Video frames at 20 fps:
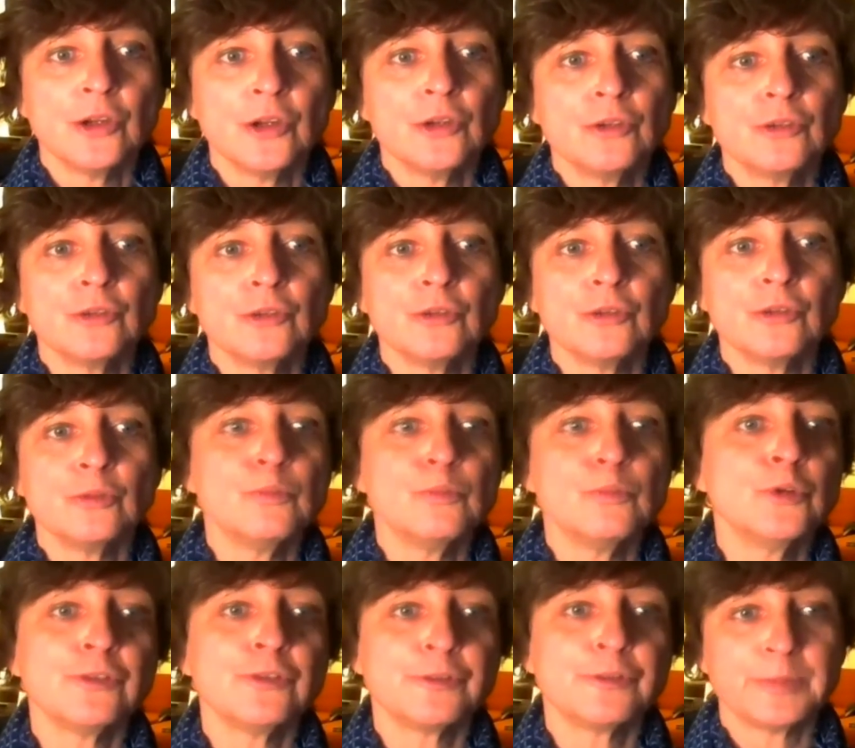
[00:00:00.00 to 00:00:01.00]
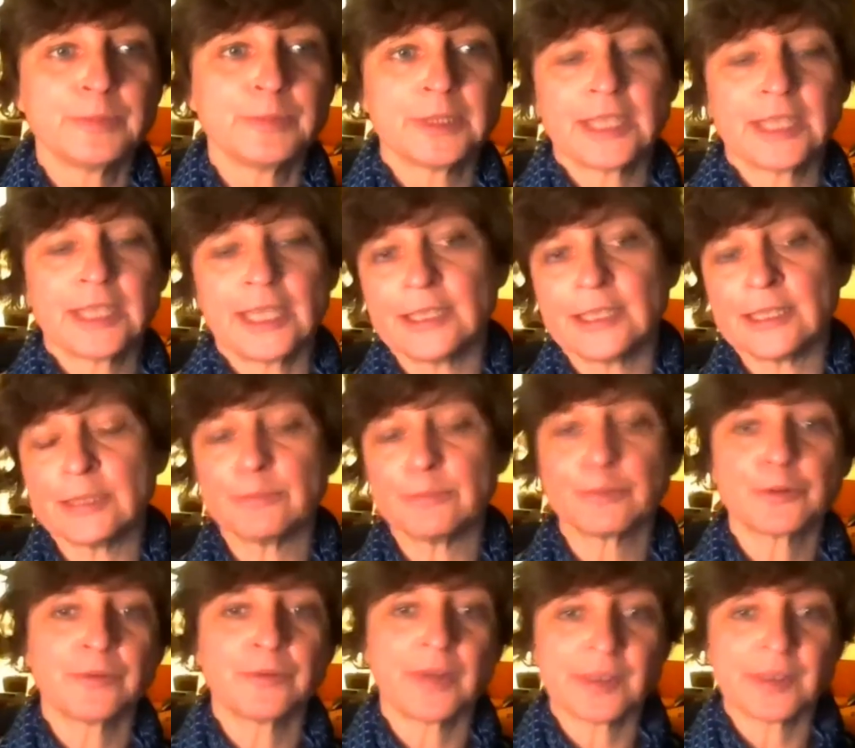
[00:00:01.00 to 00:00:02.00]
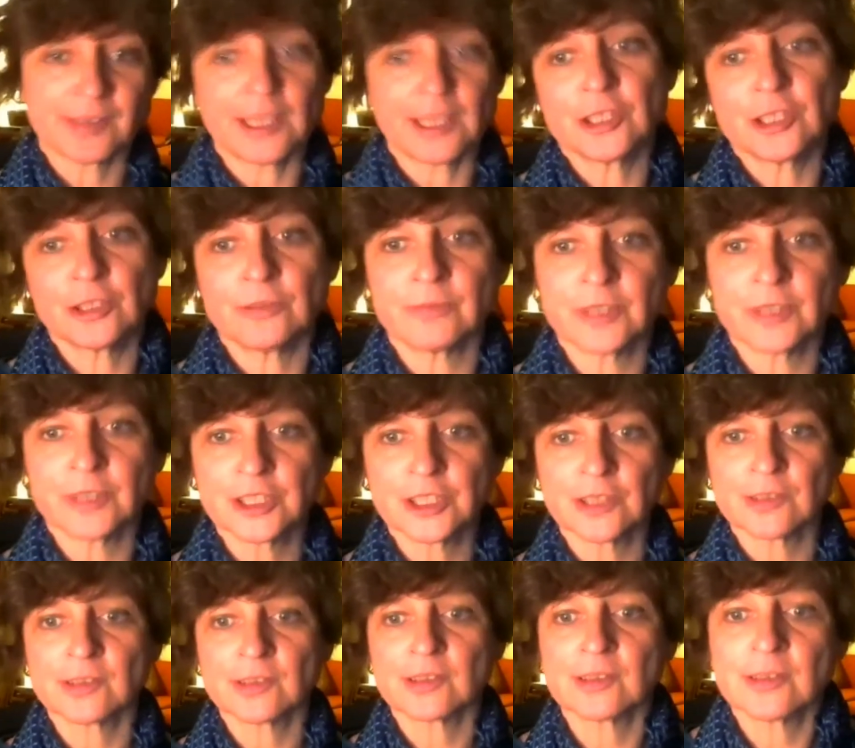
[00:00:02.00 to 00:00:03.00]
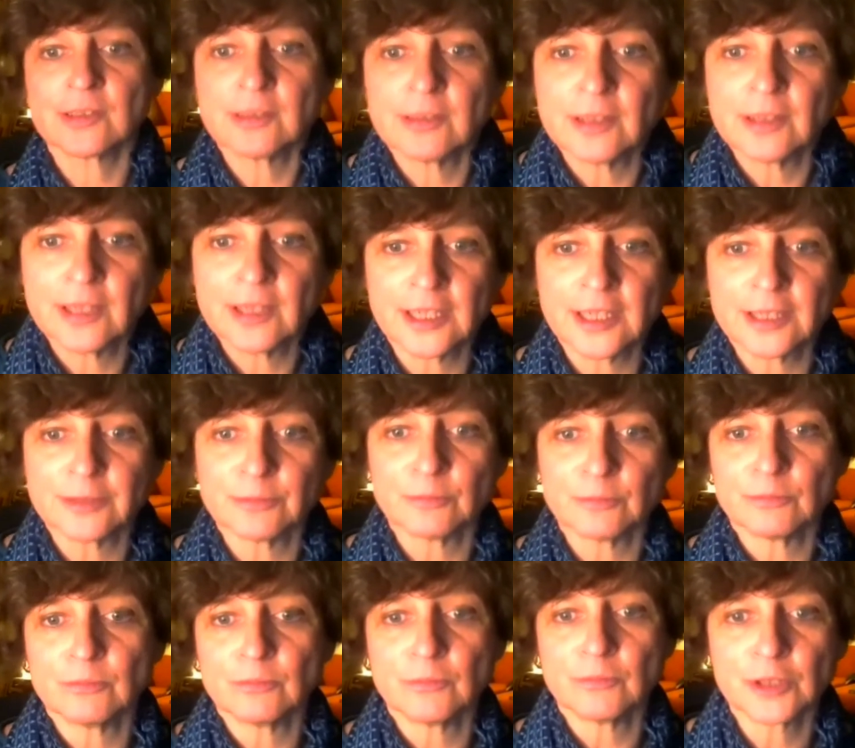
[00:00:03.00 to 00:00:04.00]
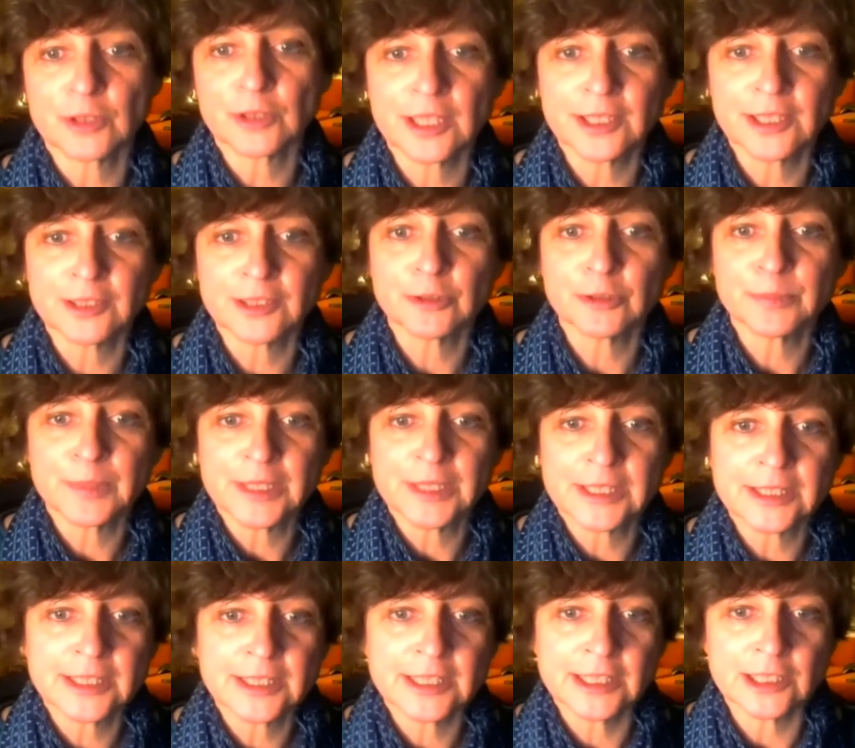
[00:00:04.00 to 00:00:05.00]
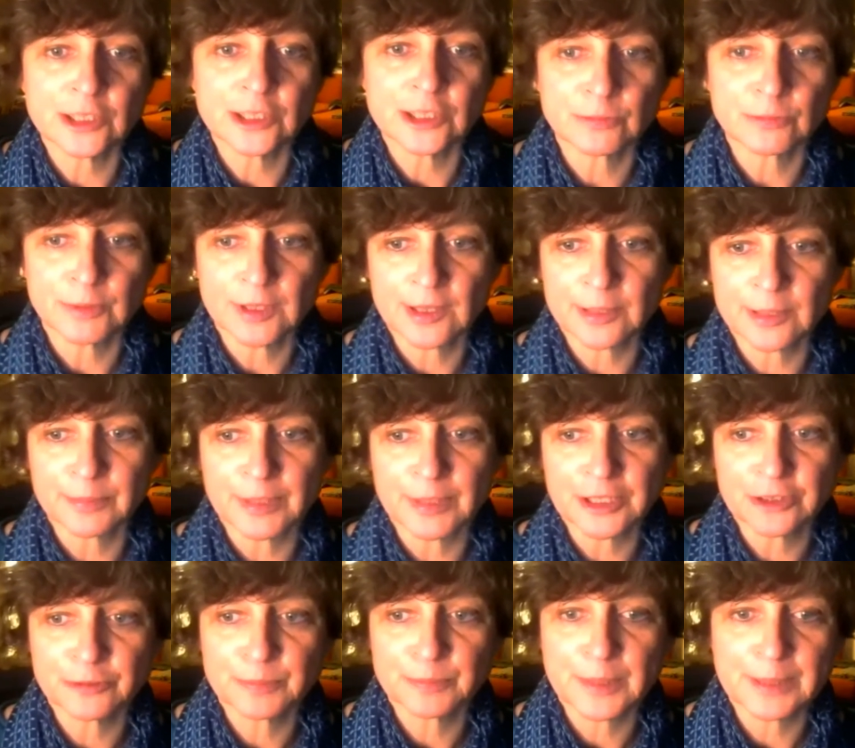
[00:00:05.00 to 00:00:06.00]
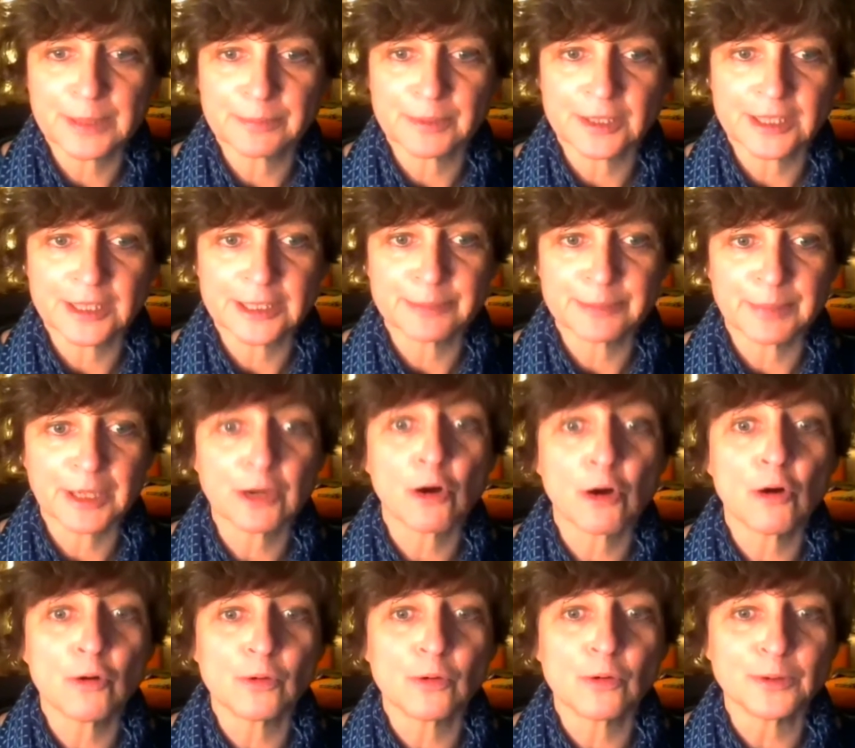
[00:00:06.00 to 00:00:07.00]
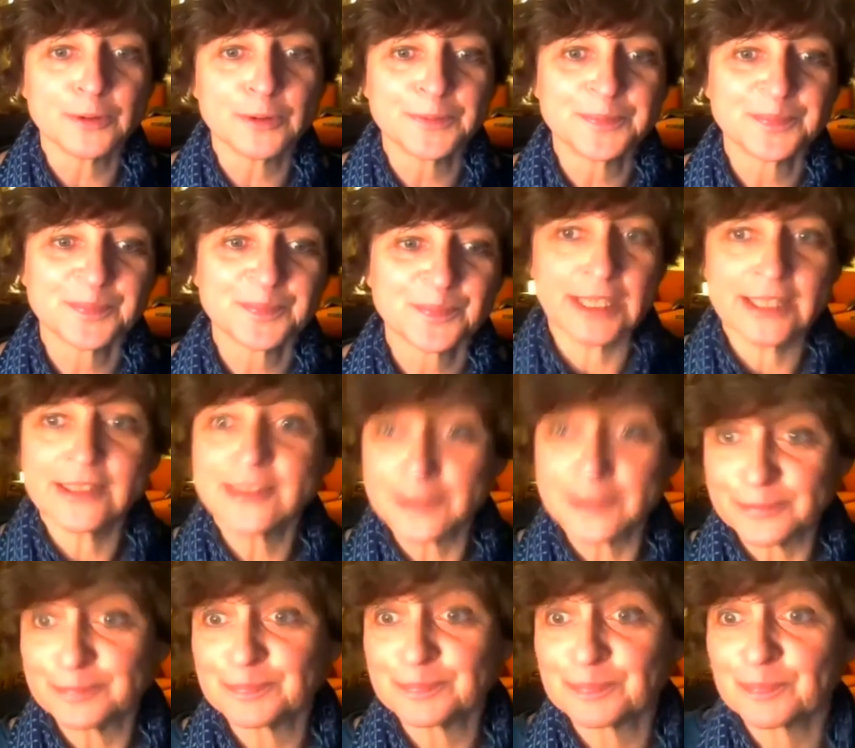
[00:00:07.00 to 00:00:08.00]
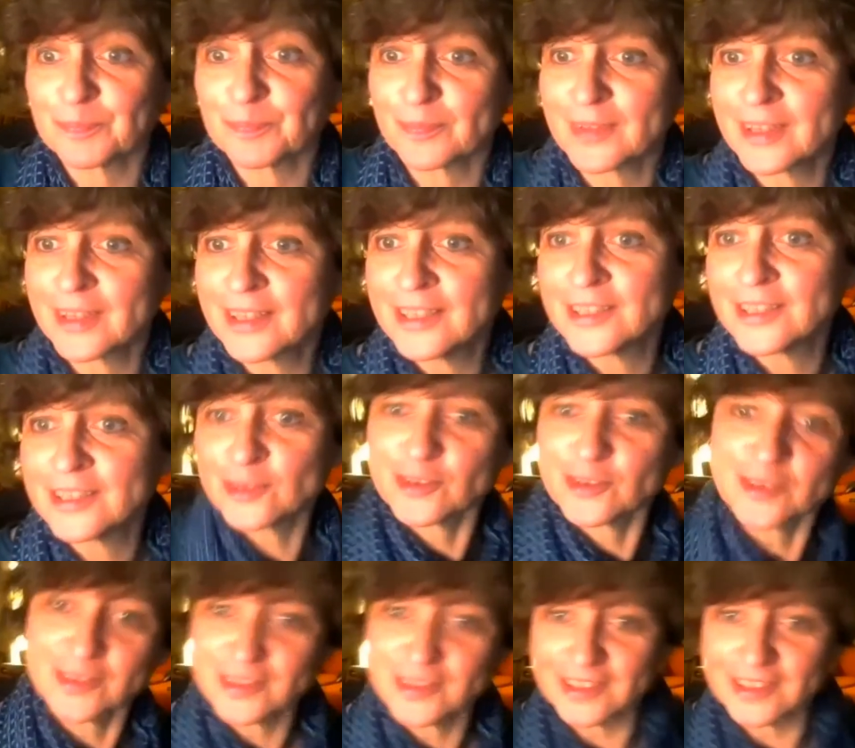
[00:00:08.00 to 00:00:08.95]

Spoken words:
do movement and improvisation, which is what I normally teach with a bunch of people in a big hall. It's